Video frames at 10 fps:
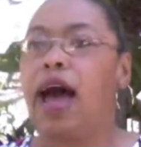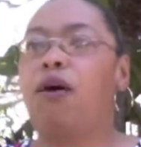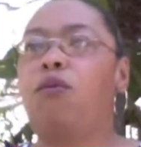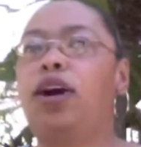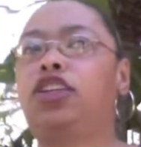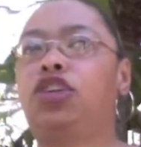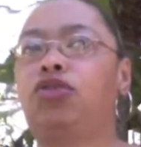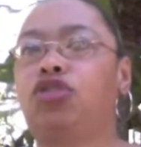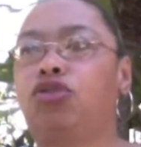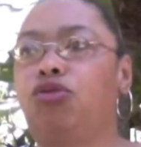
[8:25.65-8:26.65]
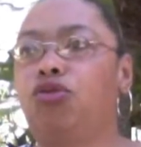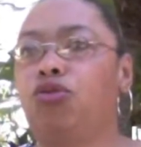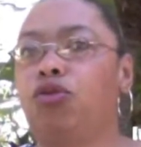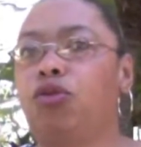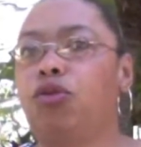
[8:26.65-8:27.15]
I want you to,
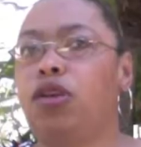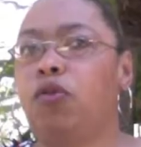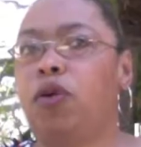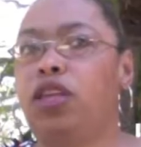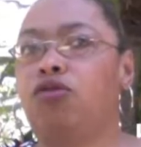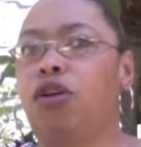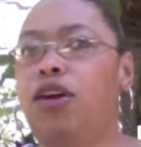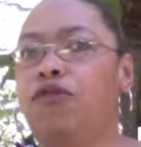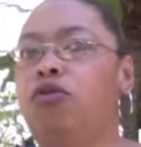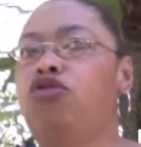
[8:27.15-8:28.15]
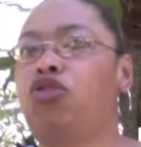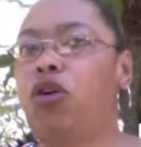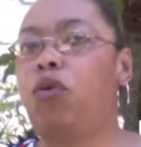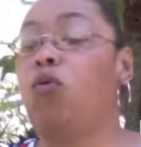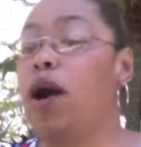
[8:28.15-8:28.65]
when you
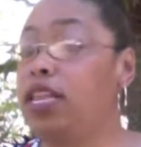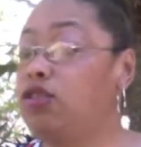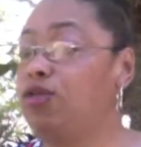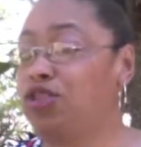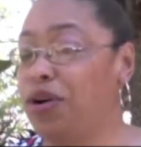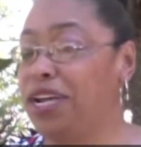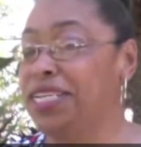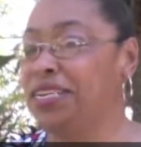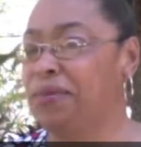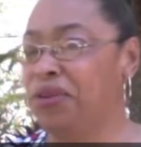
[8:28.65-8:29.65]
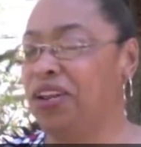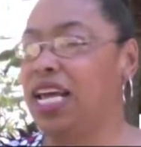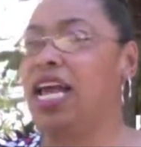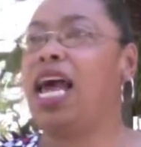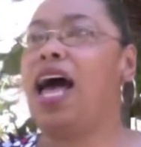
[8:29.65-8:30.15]
join this
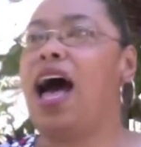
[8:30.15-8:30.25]
community,